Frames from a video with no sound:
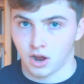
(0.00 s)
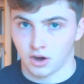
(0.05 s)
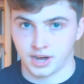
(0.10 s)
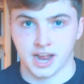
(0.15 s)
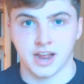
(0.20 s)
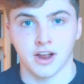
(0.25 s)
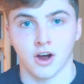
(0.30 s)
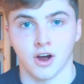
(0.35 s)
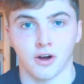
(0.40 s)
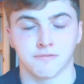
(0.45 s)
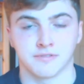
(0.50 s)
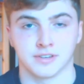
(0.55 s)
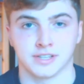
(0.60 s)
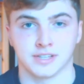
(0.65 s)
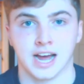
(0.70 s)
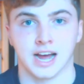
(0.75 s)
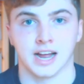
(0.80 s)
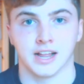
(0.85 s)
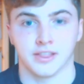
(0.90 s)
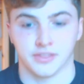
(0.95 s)
Okay, after
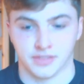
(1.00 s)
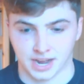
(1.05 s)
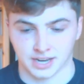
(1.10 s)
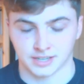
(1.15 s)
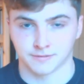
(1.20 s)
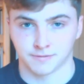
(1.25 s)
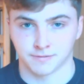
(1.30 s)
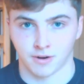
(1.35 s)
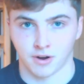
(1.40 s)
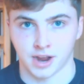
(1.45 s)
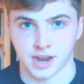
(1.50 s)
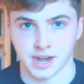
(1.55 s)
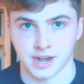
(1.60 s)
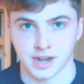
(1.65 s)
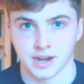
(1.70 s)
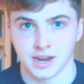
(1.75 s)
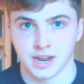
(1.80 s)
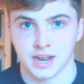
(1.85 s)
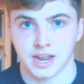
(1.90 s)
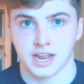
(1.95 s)
that, that's
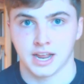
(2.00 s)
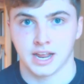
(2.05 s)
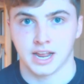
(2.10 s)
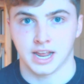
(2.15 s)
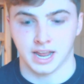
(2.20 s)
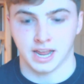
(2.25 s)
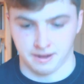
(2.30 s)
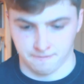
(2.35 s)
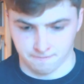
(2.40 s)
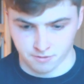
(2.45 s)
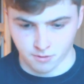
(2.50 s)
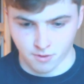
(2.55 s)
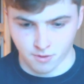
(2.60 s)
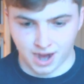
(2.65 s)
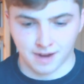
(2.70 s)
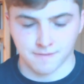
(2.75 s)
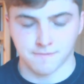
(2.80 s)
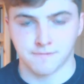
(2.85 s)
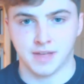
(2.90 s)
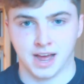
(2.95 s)
fine. If you
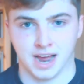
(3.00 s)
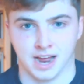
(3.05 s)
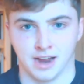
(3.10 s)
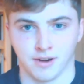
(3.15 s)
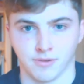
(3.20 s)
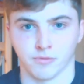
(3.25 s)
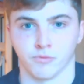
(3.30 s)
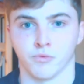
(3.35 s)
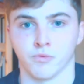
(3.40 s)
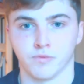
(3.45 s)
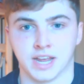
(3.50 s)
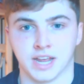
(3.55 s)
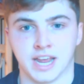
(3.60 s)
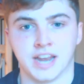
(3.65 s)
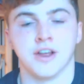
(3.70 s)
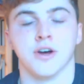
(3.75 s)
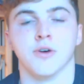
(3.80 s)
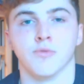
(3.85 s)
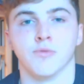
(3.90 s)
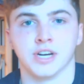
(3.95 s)
have that
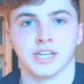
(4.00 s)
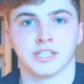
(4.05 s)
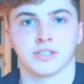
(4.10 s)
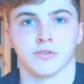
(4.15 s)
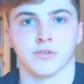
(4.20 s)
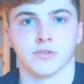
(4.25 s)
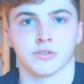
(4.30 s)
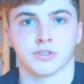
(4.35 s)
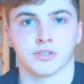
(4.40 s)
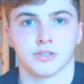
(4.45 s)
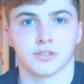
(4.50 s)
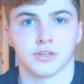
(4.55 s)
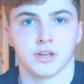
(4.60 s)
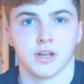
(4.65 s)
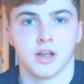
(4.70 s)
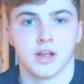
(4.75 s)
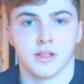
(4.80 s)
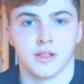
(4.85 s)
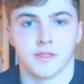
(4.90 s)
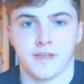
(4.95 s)
inner resource,
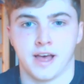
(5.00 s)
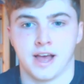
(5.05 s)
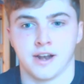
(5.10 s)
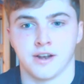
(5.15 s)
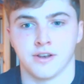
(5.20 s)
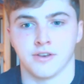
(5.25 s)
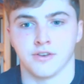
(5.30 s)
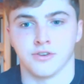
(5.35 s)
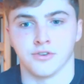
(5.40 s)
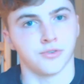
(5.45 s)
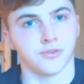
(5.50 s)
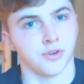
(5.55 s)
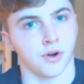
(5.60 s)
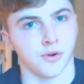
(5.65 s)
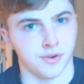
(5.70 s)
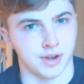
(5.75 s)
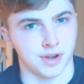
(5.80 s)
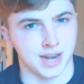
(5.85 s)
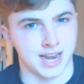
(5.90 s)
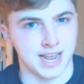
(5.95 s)
then you
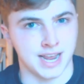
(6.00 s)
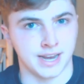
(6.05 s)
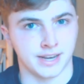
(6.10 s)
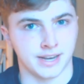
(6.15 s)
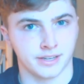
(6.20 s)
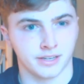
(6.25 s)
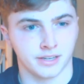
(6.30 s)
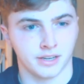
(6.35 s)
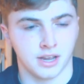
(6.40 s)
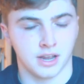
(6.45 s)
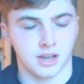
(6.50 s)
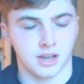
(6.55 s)
don't need